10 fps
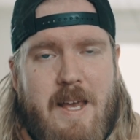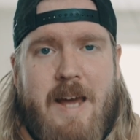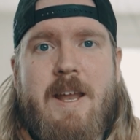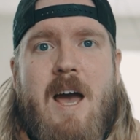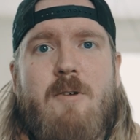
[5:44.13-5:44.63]

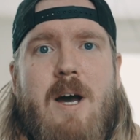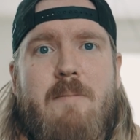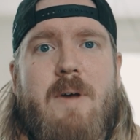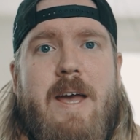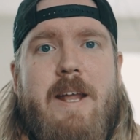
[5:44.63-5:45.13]
And now
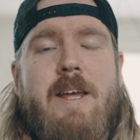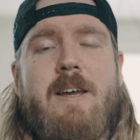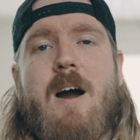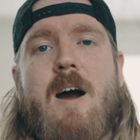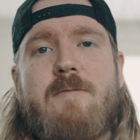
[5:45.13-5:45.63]
I'm
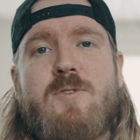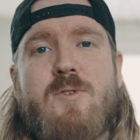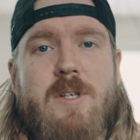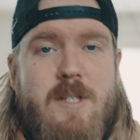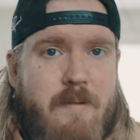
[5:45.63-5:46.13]
heading off
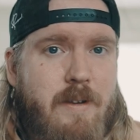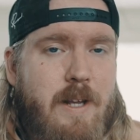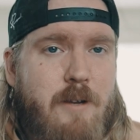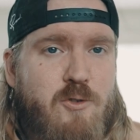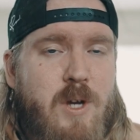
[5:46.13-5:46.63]
to a
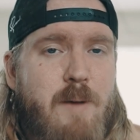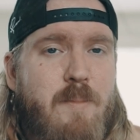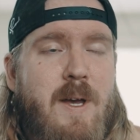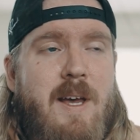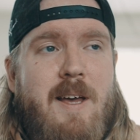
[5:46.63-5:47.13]
7-day trip,
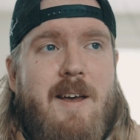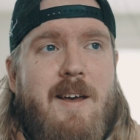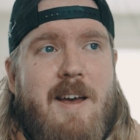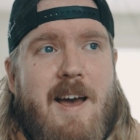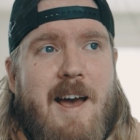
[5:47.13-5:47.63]

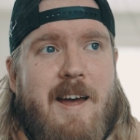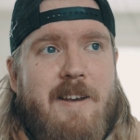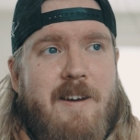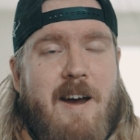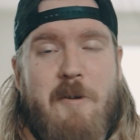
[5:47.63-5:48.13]

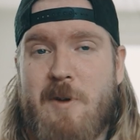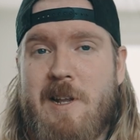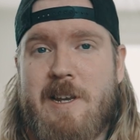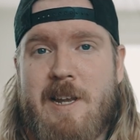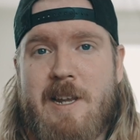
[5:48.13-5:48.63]
and I
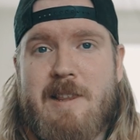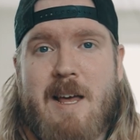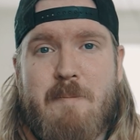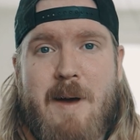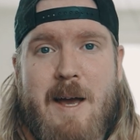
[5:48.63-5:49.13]
really needed
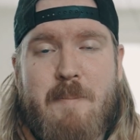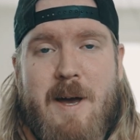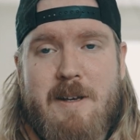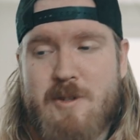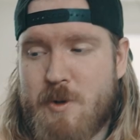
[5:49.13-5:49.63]
that
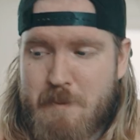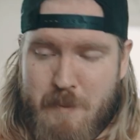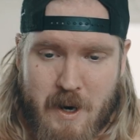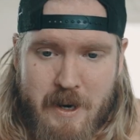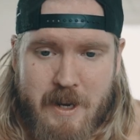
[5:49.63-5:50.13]
backpack, so I
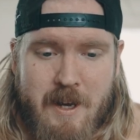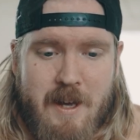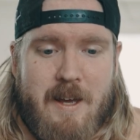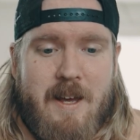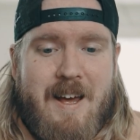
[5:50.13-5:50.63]
bought it.
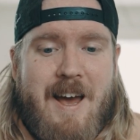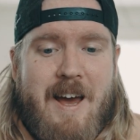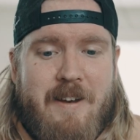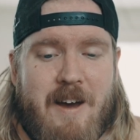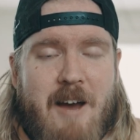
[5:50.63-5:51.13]

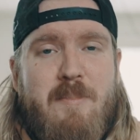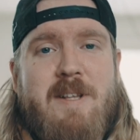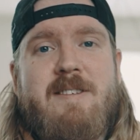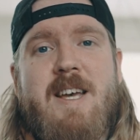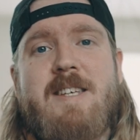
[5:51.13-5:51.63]
And I've been
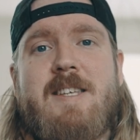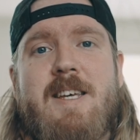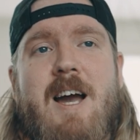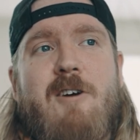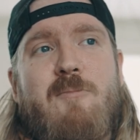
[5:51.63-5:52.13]

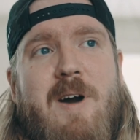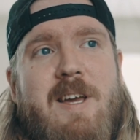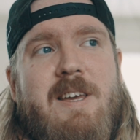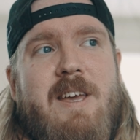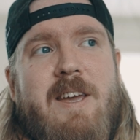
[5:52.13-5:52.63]
testing out my
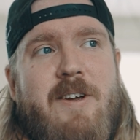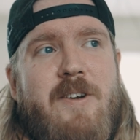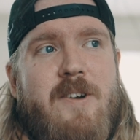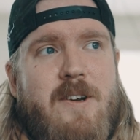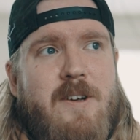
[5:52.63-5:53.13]

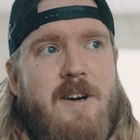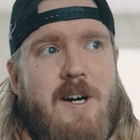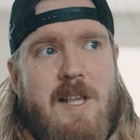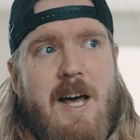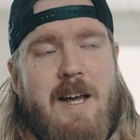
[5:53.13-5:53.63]
gear
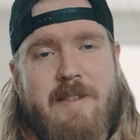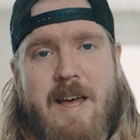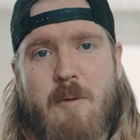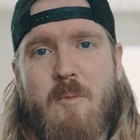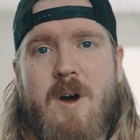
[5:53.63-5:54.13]
a lot.
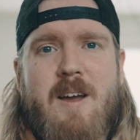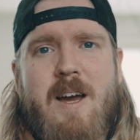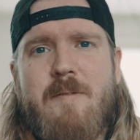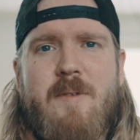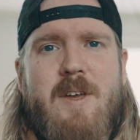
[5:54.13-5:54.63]
That what
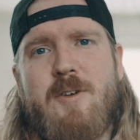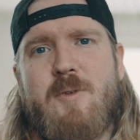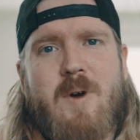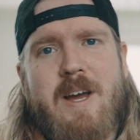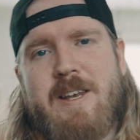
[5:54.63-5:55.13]
kind of gear
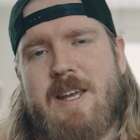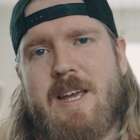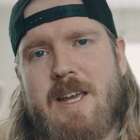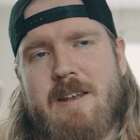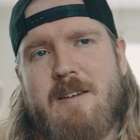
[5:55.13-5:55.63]
do I
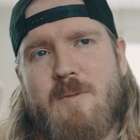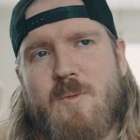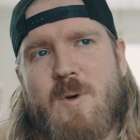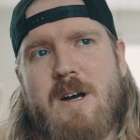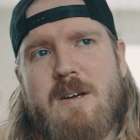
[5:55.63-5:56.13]
need?
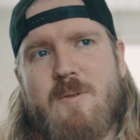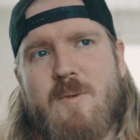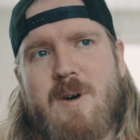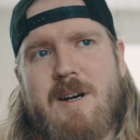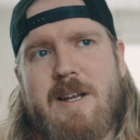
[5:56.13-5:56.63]

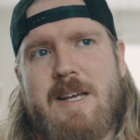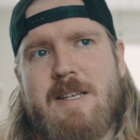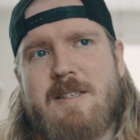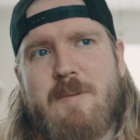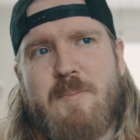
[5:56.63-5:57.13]
What
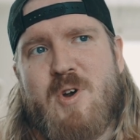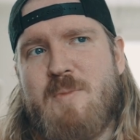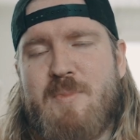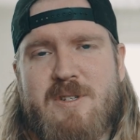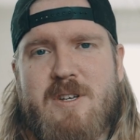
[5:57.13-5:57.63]
is the
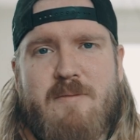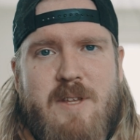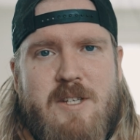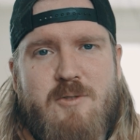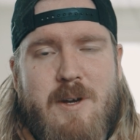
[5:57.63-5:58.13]
purpose of
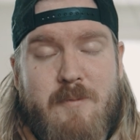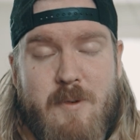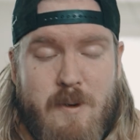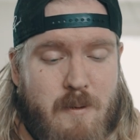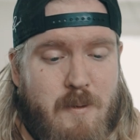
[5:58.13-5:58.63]
this trip?
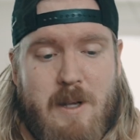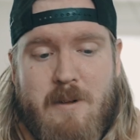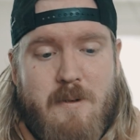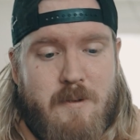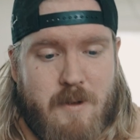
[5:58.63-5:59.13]

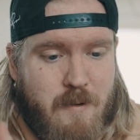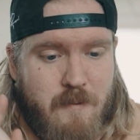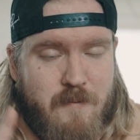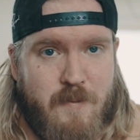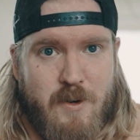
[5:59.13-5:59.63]
Well, the
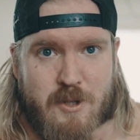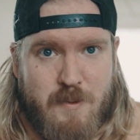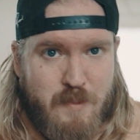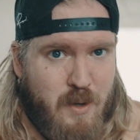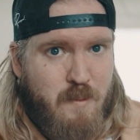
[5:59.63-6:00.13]

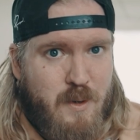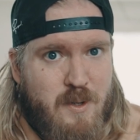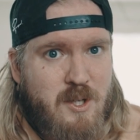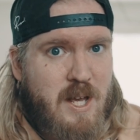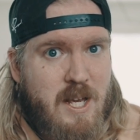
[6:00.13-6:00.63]
first
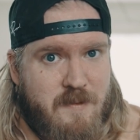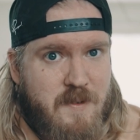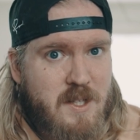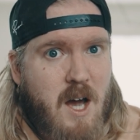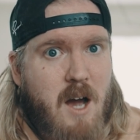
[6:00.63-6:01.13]
purpose is
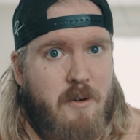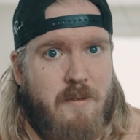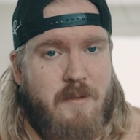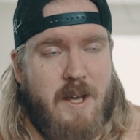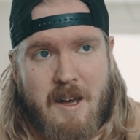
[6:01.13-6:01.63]

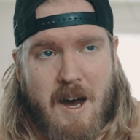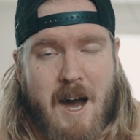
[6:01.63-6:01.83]
photography.